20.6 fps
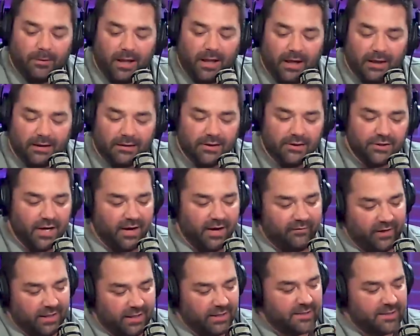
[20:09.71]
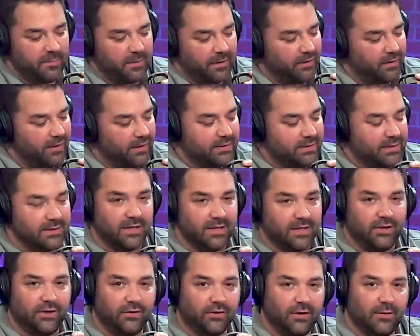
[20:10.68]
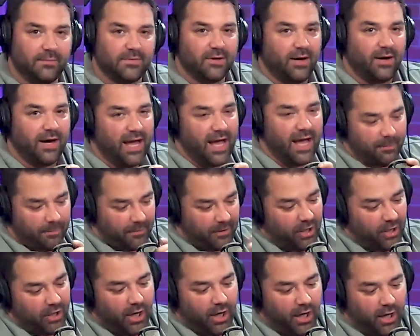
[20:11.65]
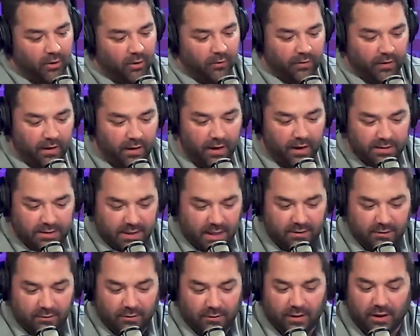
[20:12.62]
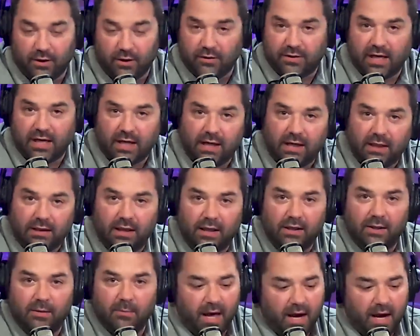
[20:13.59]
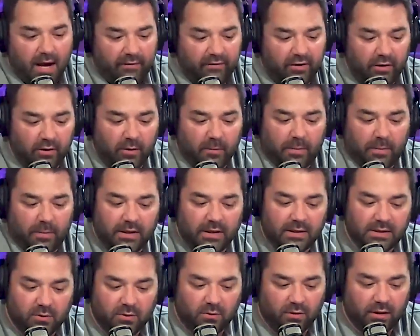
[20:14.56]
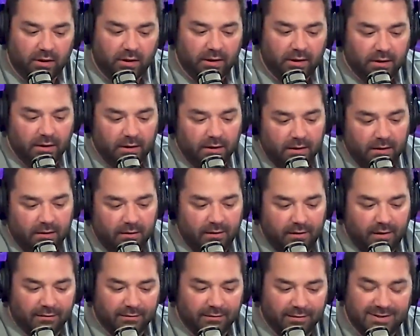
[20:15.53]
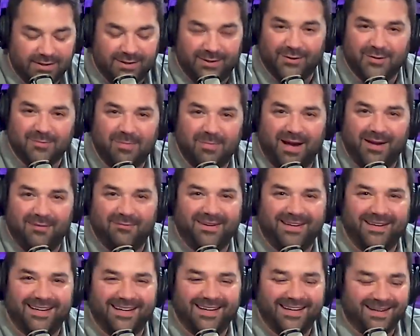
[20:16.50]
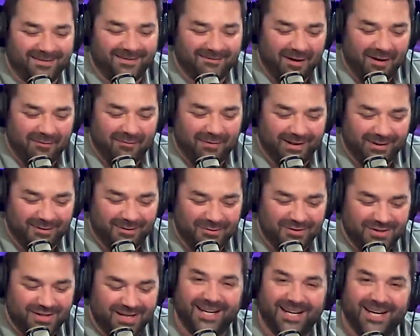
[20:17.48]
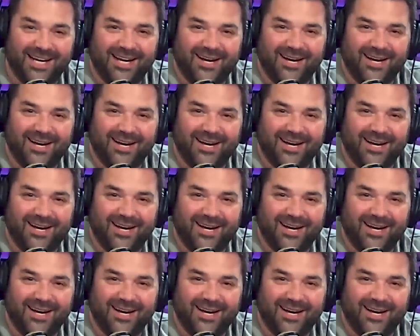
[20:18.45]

like? Did you have any experiences in Europe? So I happen to know that as I do a little digging, that you might have a European story that our listeners might be interested in